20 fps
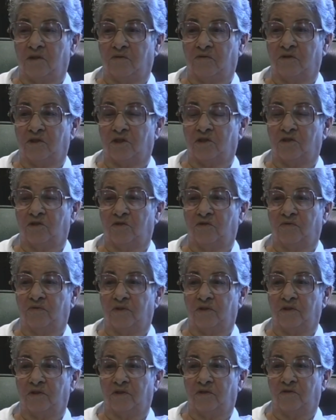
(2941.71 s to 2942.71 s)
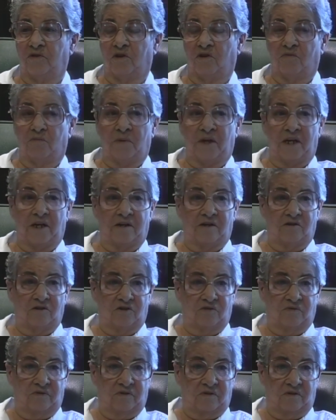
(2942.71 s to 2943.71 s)
off to school for to draw
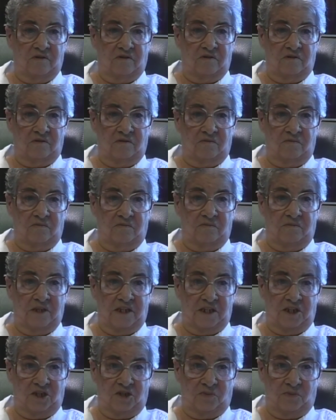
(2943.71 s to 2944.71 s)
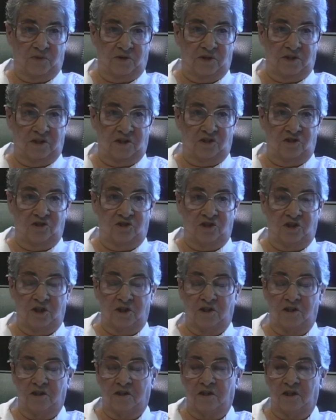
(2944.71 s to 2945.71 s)
patterns for their bedspreads and
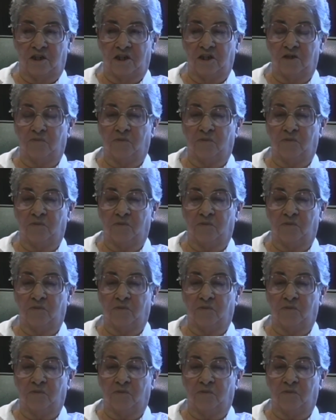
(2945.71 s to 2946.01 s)
sheets and things.